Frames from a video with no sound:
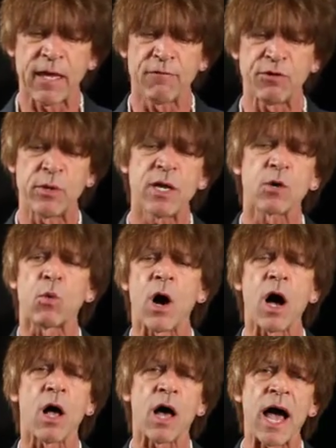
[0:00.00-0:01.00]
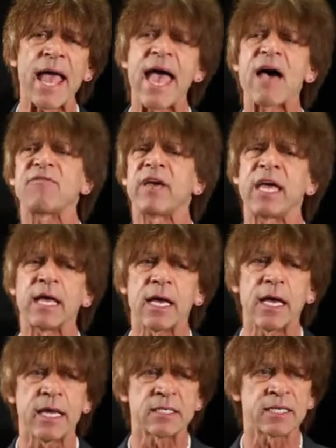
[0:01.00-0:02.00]
if you hit a wall, I have
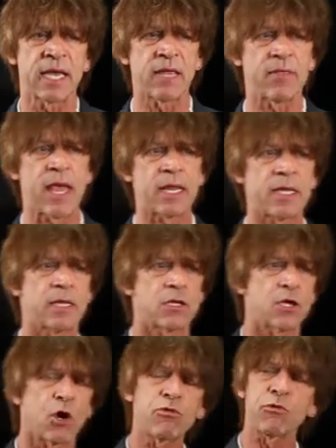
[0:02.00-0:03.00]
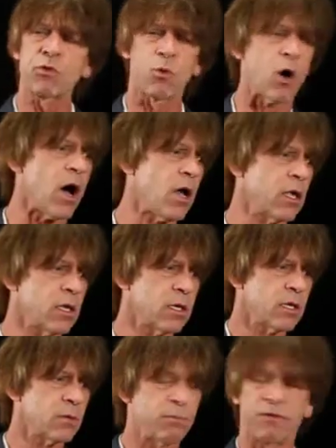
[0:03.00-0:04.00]
a saying that go through the wall,
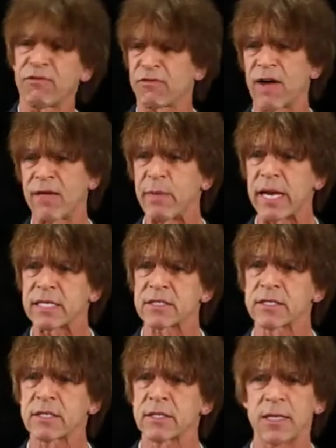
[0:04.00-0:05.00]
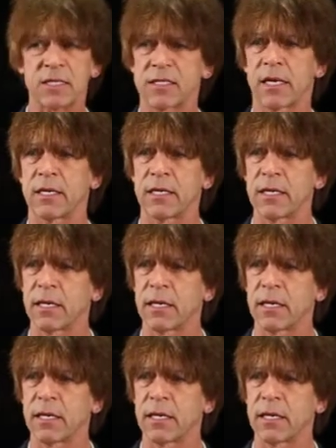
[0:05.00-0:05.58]
but for 5 minutes, that's it.